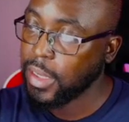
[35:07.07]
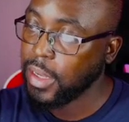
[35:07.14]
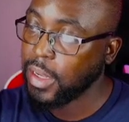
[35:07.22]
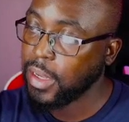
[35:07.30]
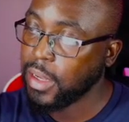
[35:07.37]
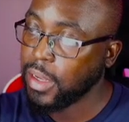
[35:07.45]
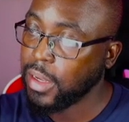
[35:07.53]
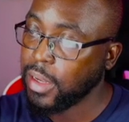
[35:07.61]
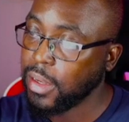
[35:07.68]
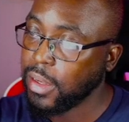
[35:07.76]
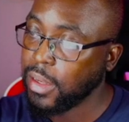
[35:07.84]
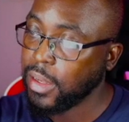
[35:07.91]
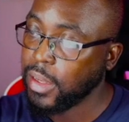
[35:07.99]
Uh,
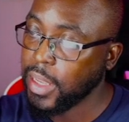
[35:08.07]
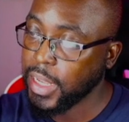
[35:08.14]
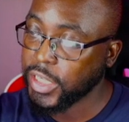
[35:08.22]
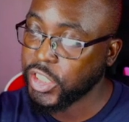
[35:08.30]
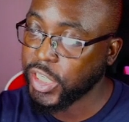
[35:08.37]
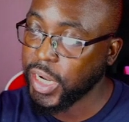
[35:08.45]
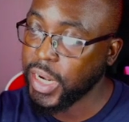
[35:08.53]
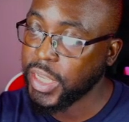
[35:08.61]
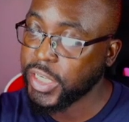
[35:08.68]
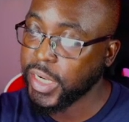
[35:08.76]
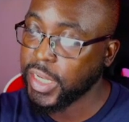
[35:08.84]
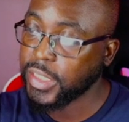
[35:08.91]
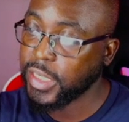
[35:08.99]
it gets
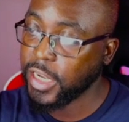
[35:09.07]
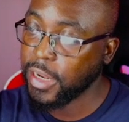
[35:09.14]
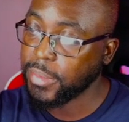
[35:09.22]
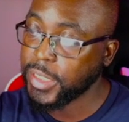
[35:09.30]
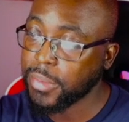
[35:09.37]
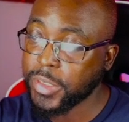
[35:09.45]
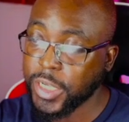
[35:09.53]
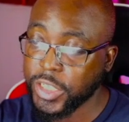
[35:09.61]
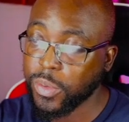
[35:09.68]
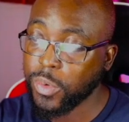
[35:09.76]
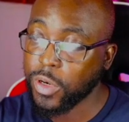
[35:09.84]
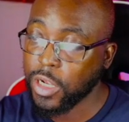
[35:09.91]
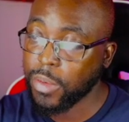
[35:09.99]
challenging at time. Temptation
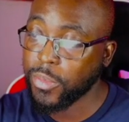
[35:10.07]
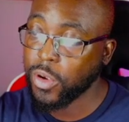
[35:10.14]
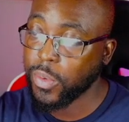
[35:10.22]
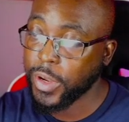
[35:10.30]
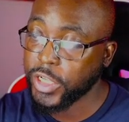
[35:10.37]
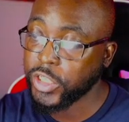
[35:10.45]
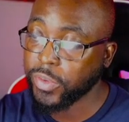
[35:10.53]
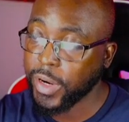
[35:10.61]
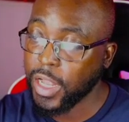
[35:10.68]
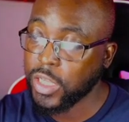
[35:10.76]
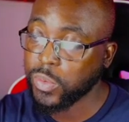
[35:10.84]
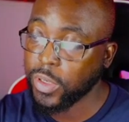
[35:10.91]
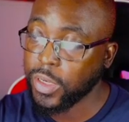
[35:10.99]
will come your way.
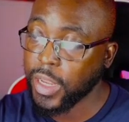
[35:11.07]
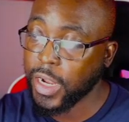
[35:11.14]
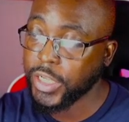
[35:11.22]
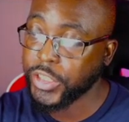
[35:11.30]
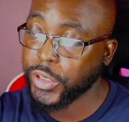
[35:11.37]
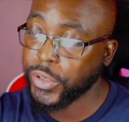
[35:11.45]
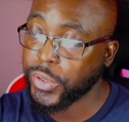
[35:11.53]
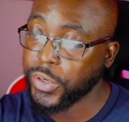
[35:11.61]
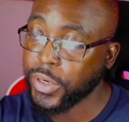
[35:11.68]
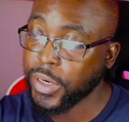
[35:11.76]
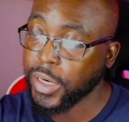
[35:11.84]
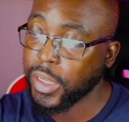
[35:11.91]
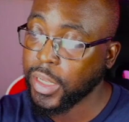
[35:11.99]
Trials will knock at your
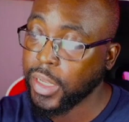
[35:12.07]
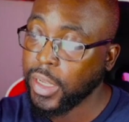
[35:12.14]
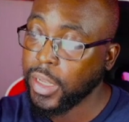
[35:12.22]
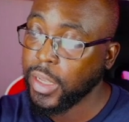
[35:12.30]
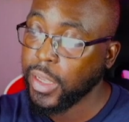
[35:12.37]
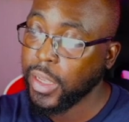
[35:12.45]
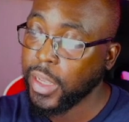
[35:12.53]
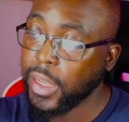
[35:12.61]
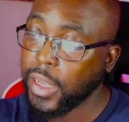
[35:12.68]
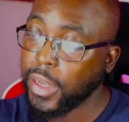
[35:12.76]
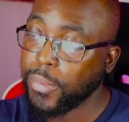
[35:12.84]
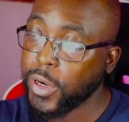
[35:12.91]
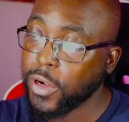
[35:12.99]
door.
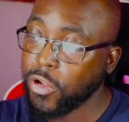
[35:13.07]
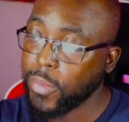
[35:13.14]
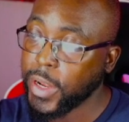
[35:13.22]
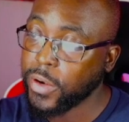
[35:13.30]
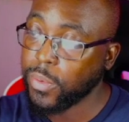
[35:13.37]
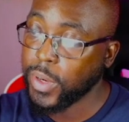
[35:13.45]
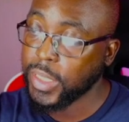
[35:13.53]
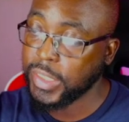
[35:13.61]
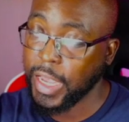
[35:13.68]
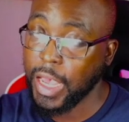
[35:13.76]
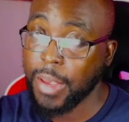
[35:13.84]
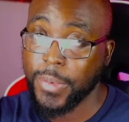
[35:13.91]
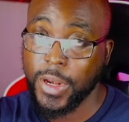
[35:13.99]
Uh, but no matter what's
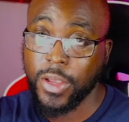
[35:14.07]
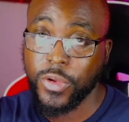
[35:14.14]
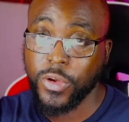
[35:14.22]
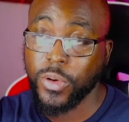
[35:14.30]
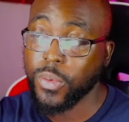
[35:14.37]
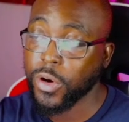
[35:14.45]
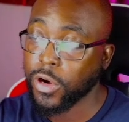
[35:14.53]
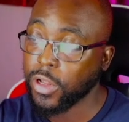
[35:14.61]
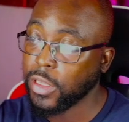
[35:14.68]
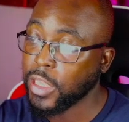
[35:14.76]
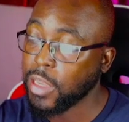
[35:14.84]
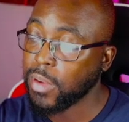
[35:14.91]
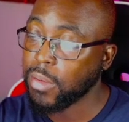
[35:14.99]
happening in your world,
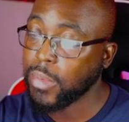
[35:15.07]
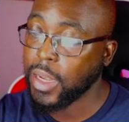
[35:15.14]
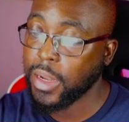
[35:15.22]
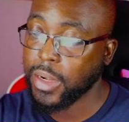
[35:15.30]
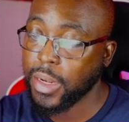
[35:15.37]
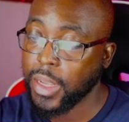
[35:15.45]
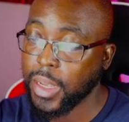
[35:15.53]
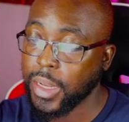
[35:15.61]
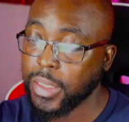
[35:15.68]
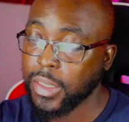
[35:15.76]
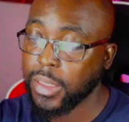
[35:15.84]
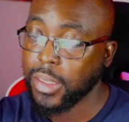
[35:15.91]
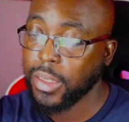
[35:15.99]
keep in mind that
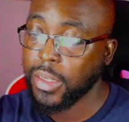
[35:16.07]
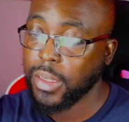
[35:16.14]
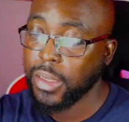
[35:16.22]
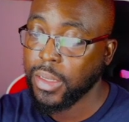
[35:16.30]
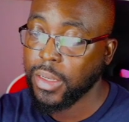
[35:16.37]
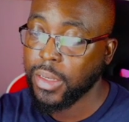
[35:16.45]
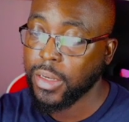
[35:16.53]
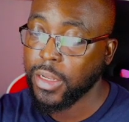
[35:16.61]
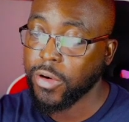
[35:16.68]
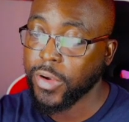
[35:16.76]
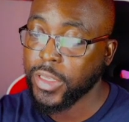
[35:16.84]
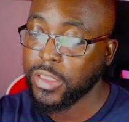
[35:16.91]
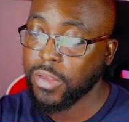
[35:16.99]
the
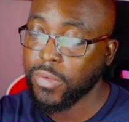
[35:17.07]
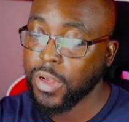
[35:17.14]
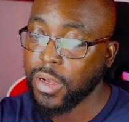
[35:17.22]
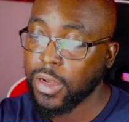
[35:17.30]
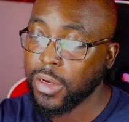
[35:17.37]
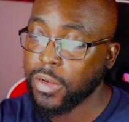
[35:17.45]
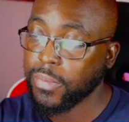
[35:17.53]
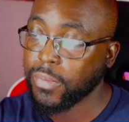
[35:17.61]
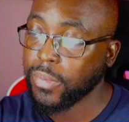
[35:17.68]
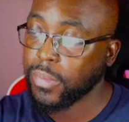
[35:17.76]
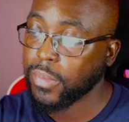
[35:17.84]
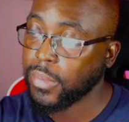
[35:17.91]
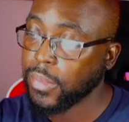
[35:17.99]
grace of God
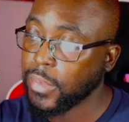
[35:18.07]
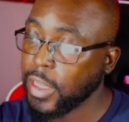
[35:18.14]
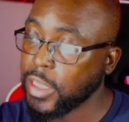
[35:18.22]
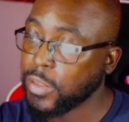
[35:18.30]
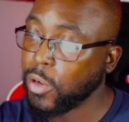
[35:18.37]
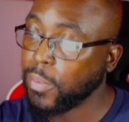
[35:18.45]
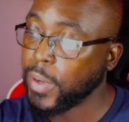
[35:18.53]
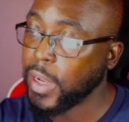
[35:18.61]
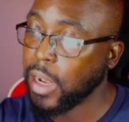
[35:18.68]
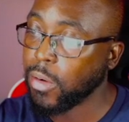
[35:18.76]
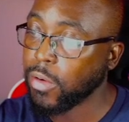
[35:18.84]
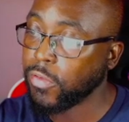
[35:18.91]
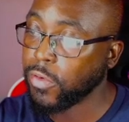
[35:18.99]
is more
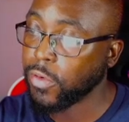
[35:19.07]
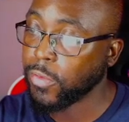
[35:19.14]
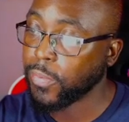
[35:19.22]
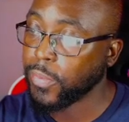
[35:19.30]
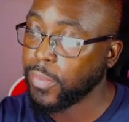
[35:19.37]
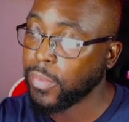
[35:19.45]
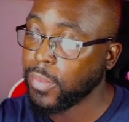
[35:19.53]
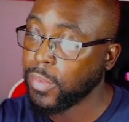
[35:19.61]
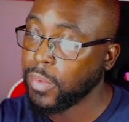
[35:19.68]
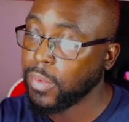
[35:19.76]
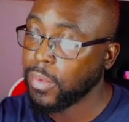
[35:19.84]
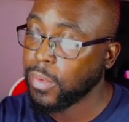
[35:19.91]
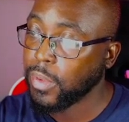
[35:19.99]
powerful
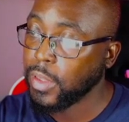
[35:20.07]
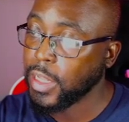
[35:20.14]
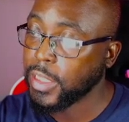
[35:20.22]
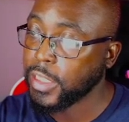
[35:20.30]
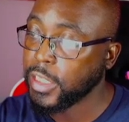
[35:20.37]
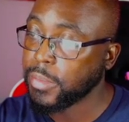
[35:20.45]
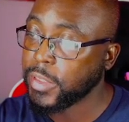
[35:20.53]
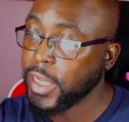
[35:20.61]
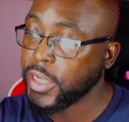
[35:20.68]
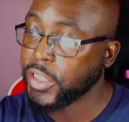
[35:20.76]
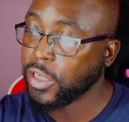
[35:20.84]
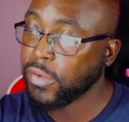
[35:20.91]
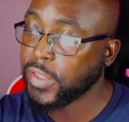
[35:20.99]
than the
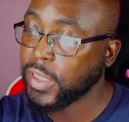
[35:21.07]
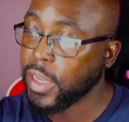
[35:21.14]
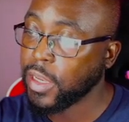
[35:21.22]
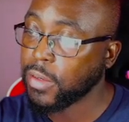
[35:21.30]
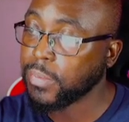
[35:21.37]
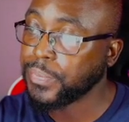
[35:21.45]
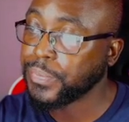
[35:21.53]
temptation of Satan.